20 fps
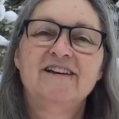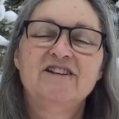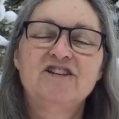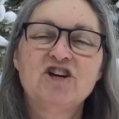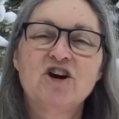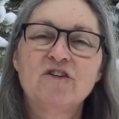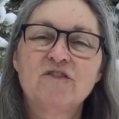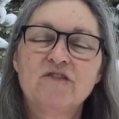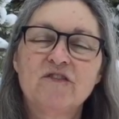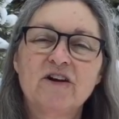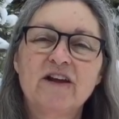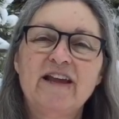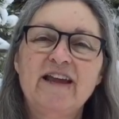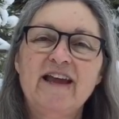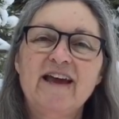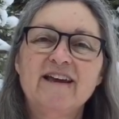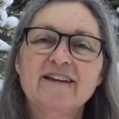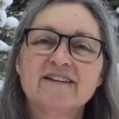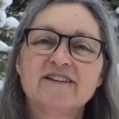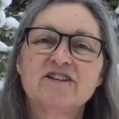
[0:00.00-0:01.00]
Don't
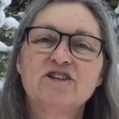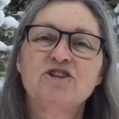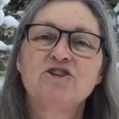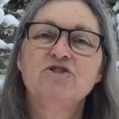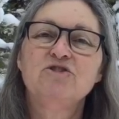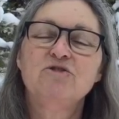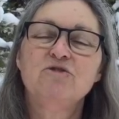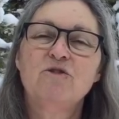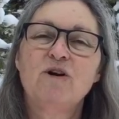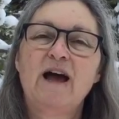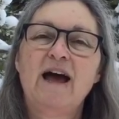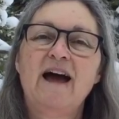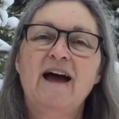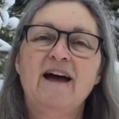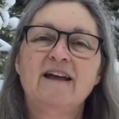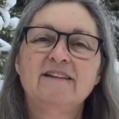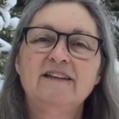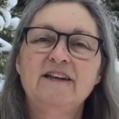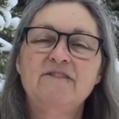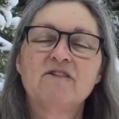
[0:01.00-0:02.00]
forget to
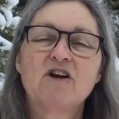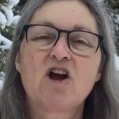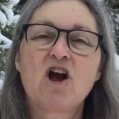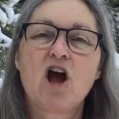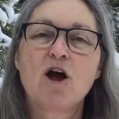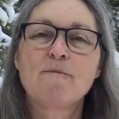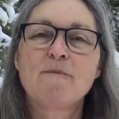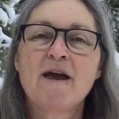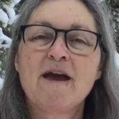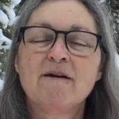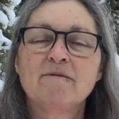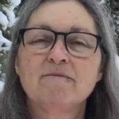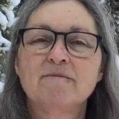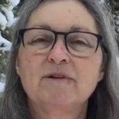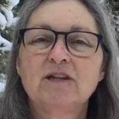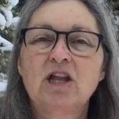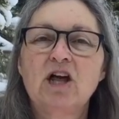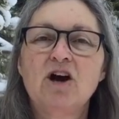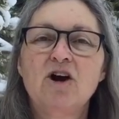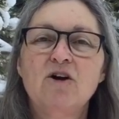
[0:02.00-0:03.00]
leave a comment
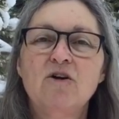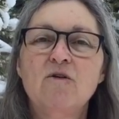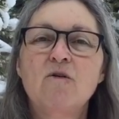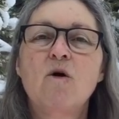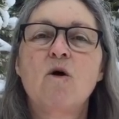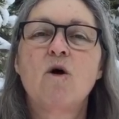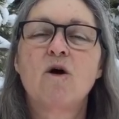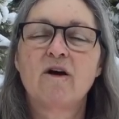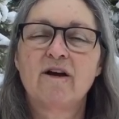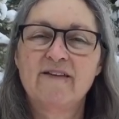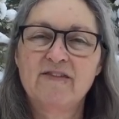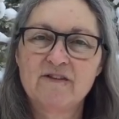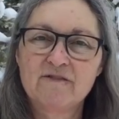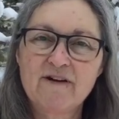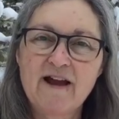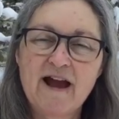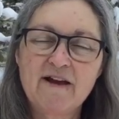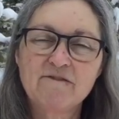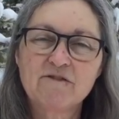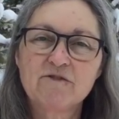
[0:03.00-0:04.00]
below or in the
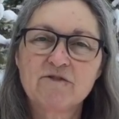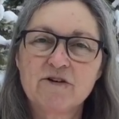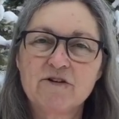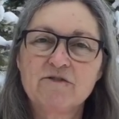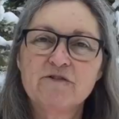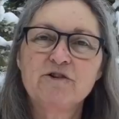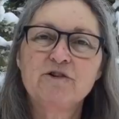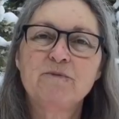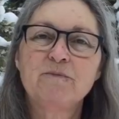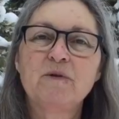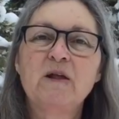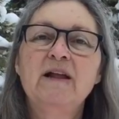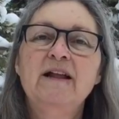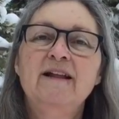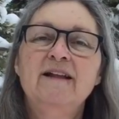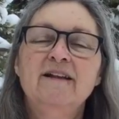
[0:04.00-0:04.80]
Ravelry group